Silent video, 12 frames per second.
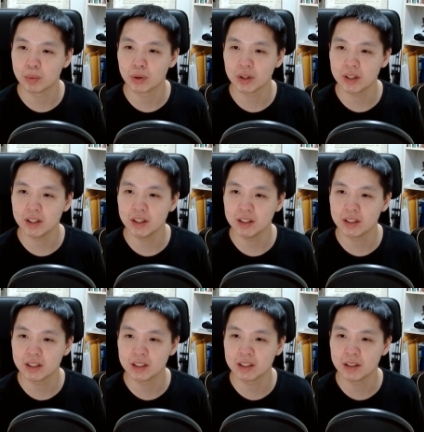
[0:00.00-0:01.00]
pretty
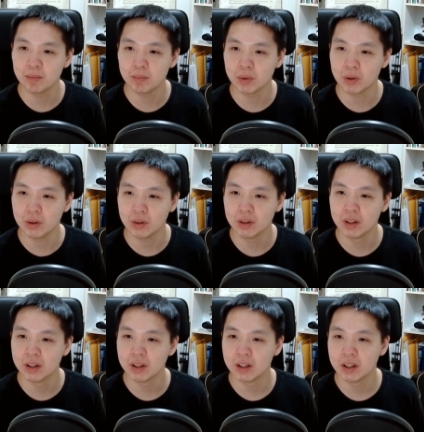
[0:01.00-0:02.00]
simple
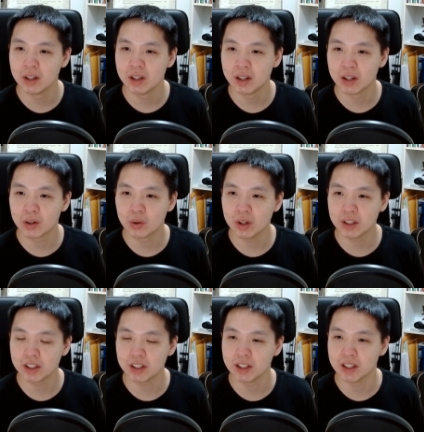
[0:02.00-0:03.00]

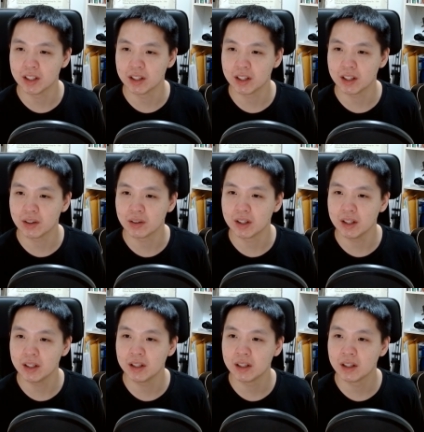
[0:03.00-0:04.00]
question in theory.